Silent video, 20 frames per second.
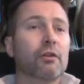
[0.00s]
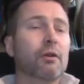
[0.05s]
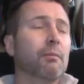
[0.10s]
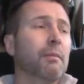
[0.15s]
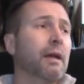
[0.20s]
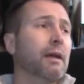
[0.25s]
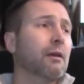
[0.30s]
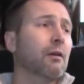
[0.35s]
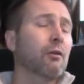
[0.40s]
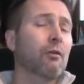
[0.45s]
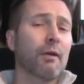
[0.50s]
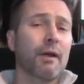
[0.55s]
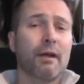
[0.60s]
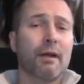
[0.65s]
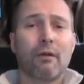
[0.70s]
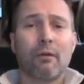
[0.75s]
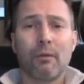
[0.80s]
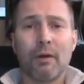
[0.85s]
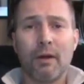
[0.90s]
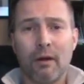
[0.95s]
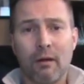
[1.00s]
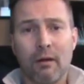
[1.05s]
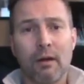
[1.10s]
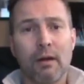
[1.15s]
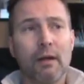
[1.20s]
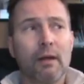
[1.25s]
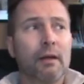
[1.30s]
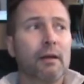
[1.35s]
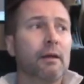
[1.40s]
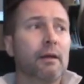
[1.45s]
You can make a great
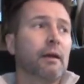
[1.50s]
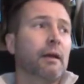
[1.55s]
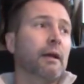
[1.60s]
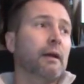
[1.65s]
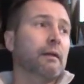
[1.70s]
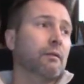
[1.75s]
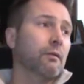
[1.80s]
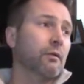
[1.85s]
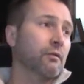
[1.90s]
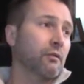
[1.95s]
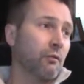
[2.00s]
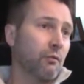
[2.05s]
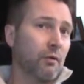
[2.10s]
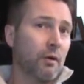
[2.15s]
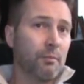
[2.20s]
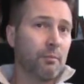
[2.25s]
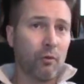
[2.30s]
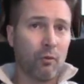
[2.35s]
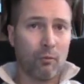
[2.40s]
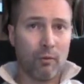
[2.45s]
career at those corrupt,